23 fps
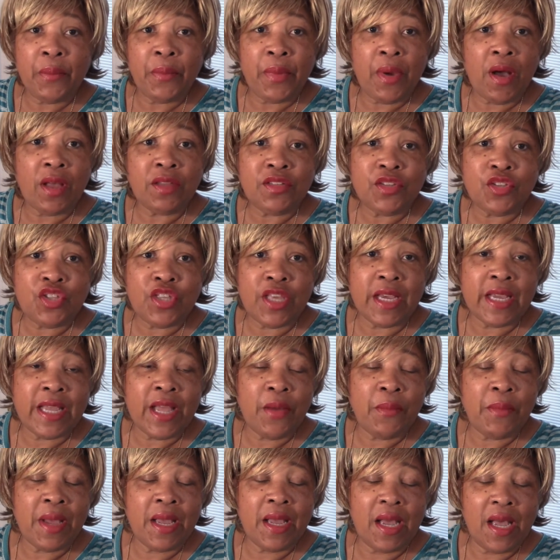But also check
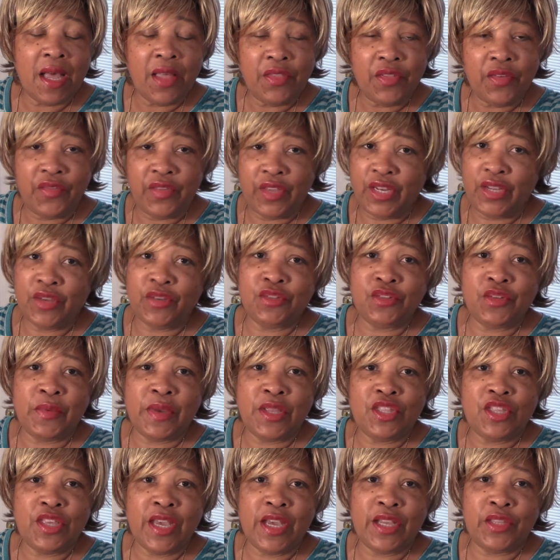out my other videos on
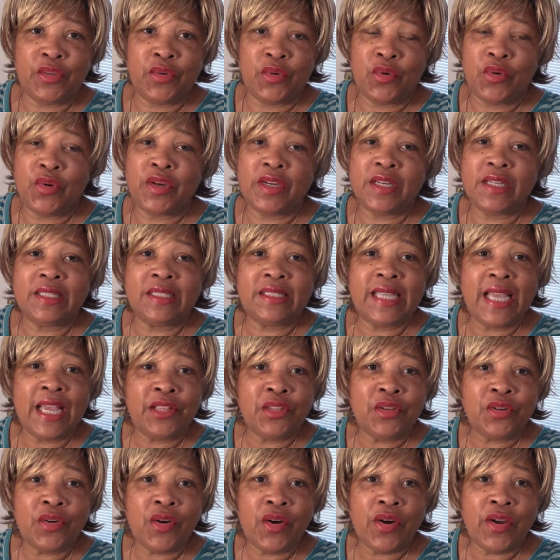my channel on
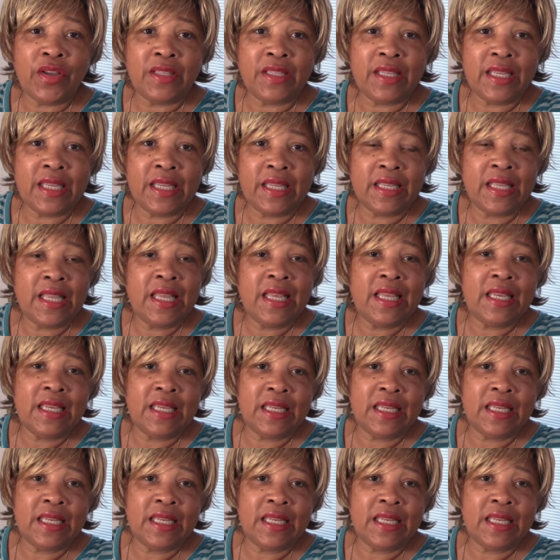container gardening,